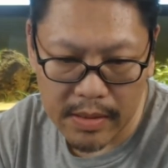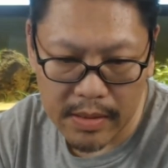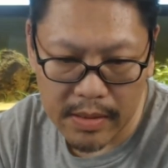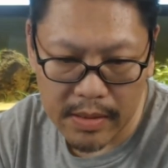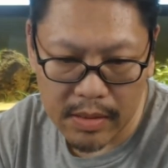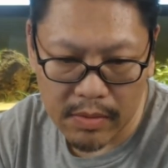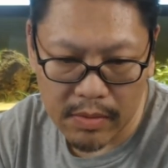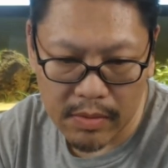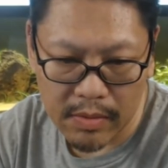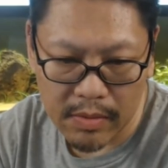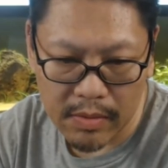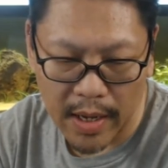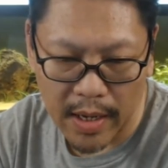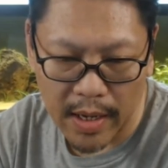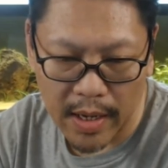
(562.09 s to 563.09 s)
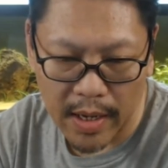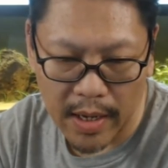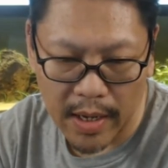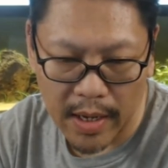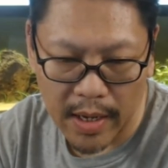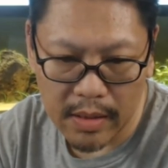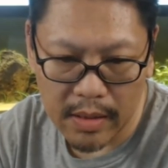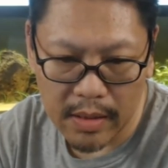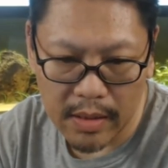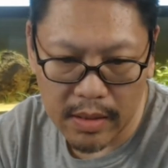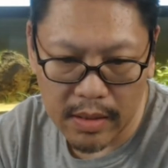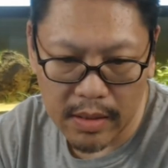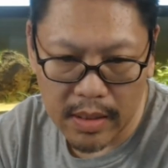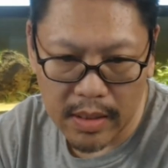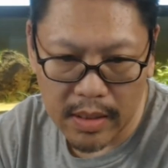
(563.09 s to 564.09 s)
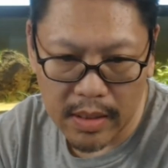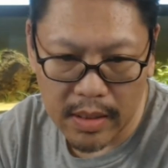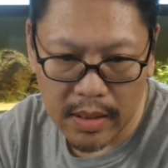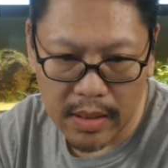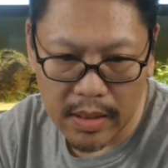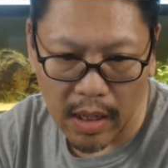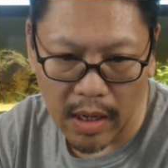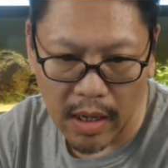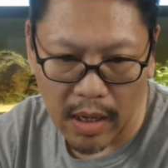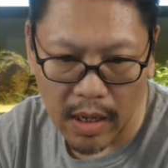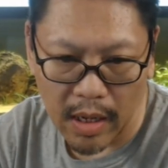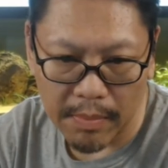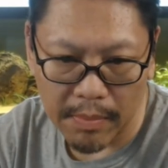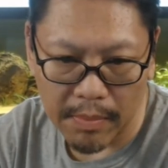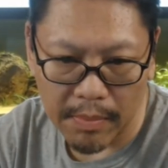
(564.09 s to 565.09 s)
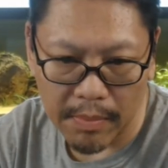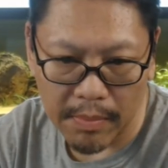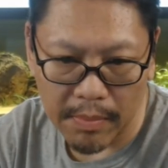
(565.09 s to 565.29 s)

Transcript: Let's quit that. It takes a lot of memory.